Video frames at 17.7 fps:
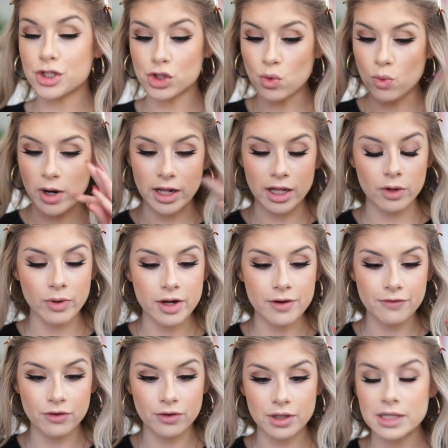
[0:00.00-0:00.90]
So while I
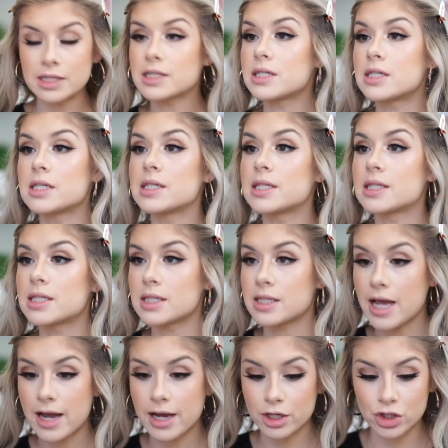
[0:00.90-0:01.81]
wait for this to
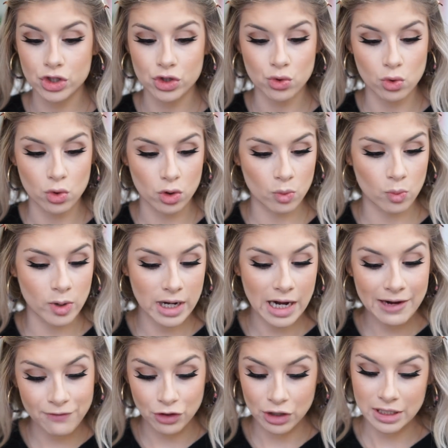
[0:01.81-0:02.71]
set or
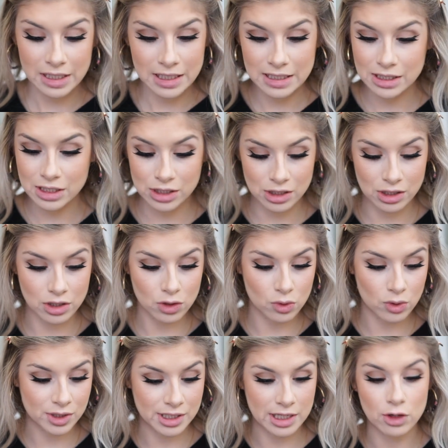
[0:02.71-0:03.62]
whatever it needs to
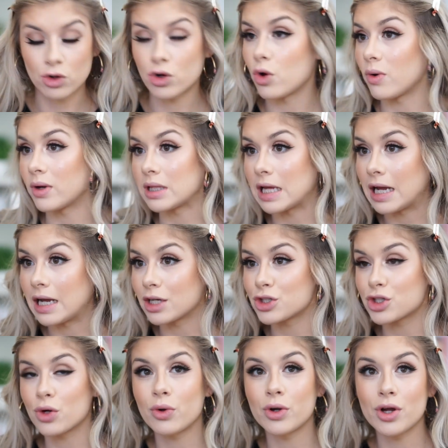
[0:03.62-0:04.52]
do, because I don't know what the
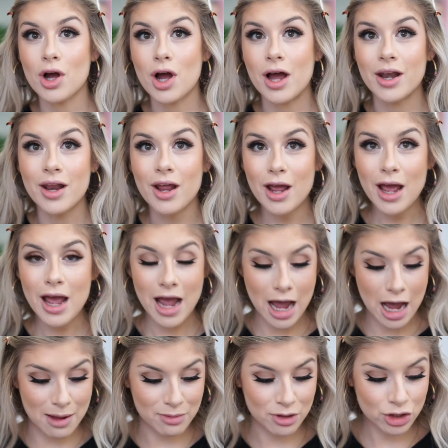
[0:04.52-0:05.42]
heck's going on,
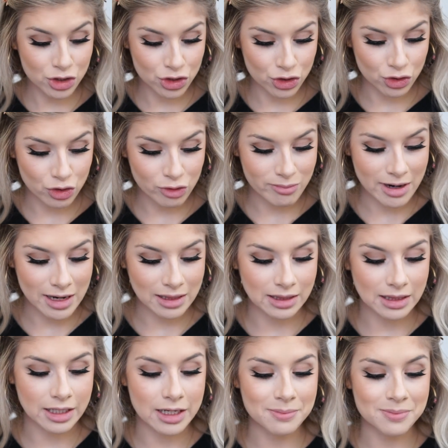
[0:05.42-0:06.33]
I'm gonna do
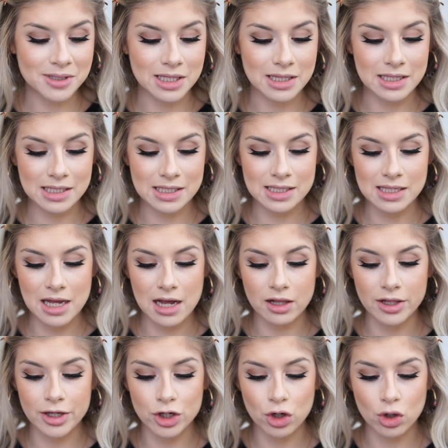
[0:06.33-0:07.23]
my lips. And this is the
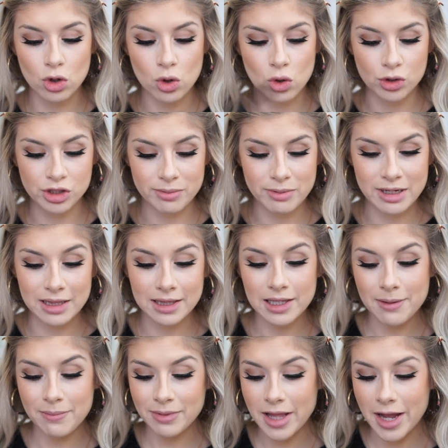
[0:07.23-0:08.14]
LA Girl Ultimate
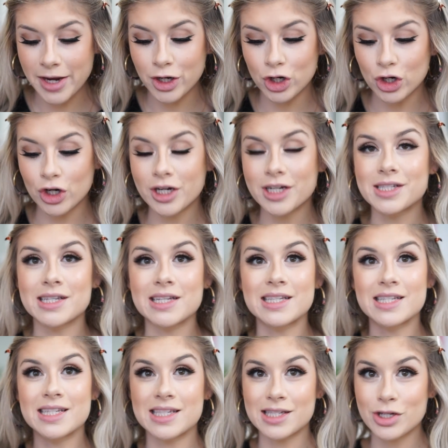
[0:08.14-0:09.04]
Lip Liner, because
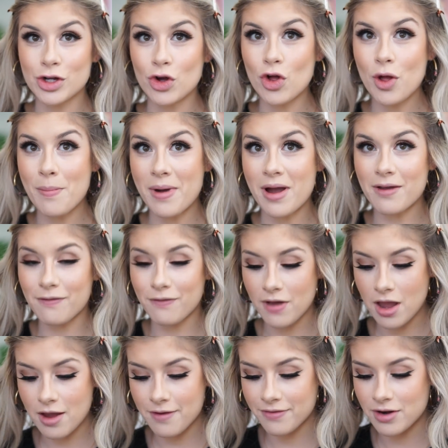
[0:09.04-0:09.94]
this is still my
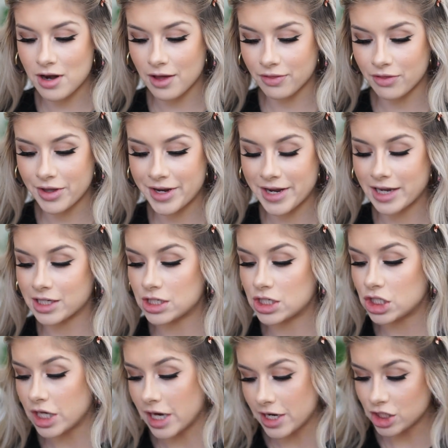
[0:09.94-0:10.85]
fave. Nothing
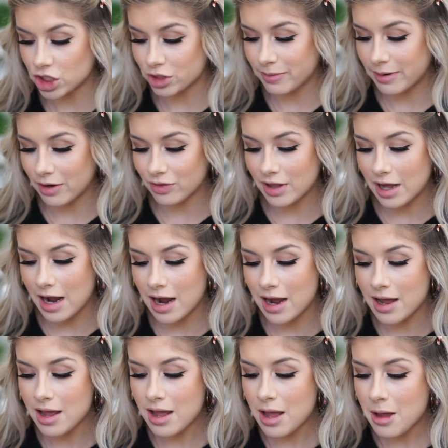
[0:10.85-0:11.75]
has changed about
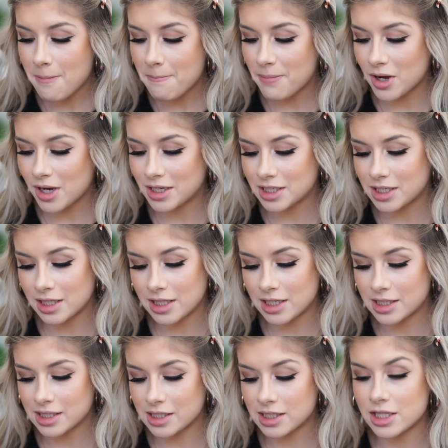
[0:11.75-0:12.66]
that. But
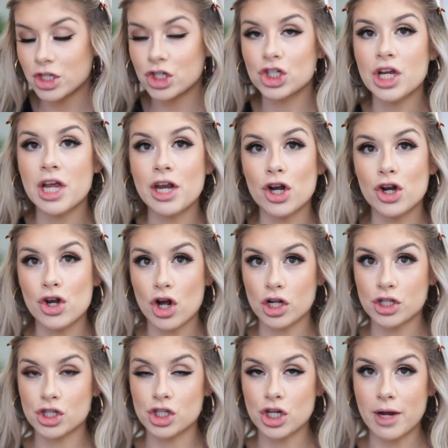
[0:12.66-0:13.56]
this is in the shade
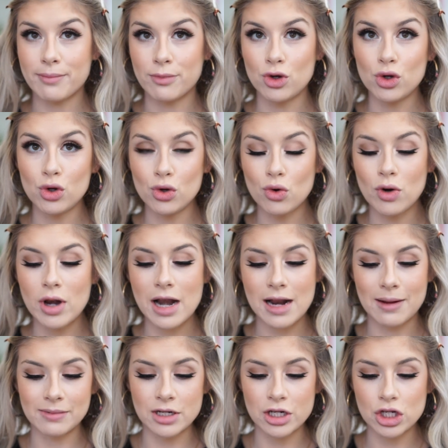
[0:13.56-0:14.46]
Nonstop Nude,
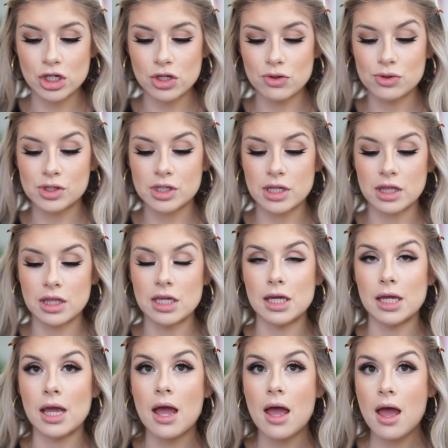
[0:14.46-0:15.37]
and I'm gonna use
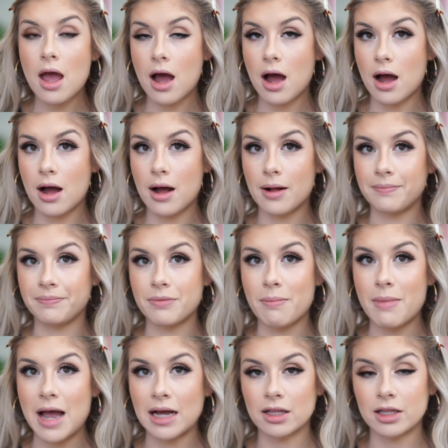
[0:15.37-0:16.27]
the
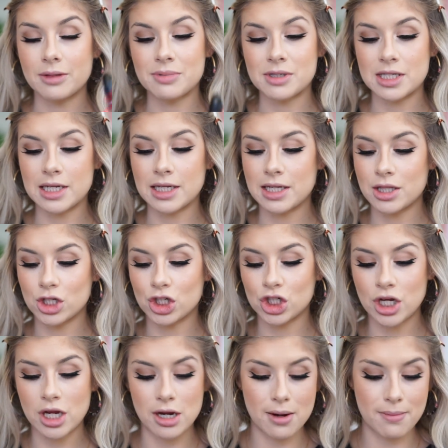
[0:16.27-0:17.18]
MAC lipstick in the
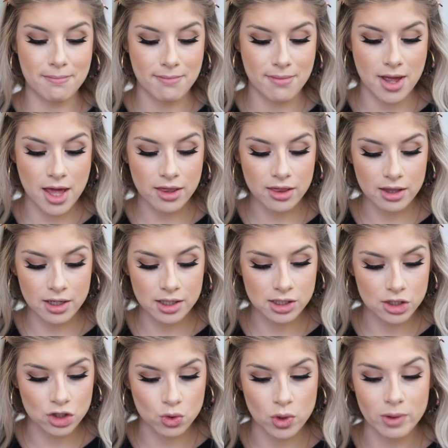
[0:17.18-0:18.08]
shade Myth,
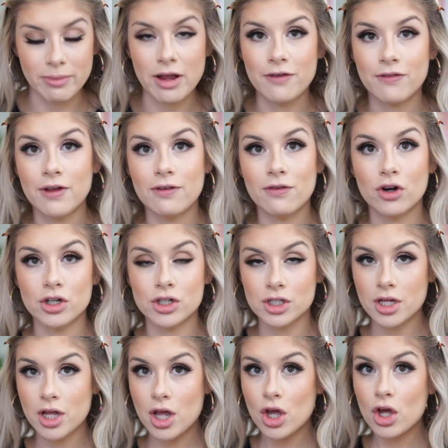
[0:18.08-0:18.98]
because it's one of my
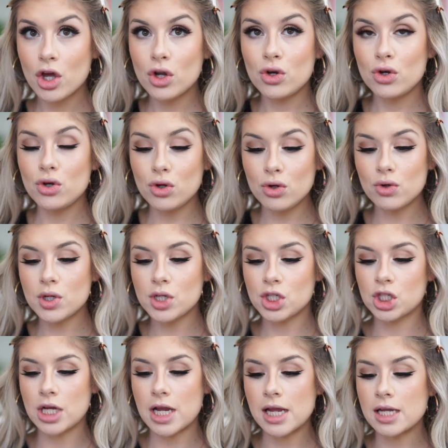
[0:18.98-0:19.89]
favorite nude
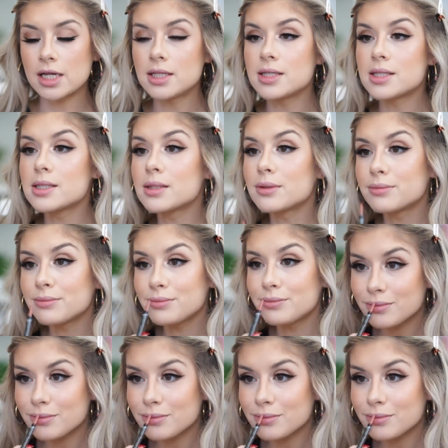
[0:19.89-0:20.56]
shades.